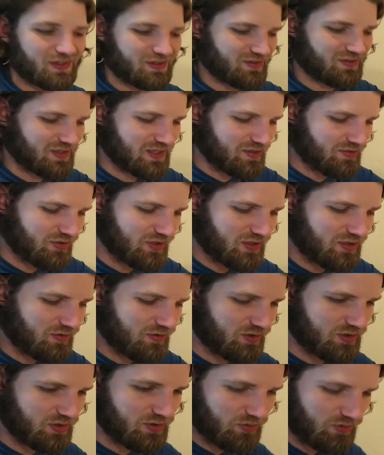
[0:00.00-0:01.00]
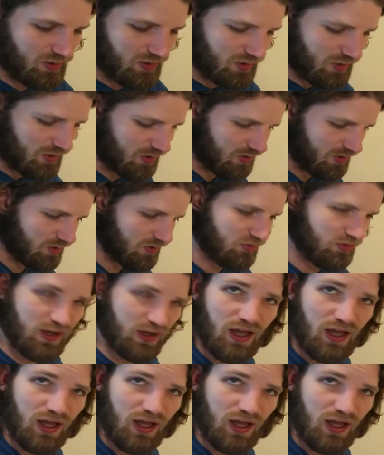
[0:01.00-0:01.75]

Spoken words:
It's down there in the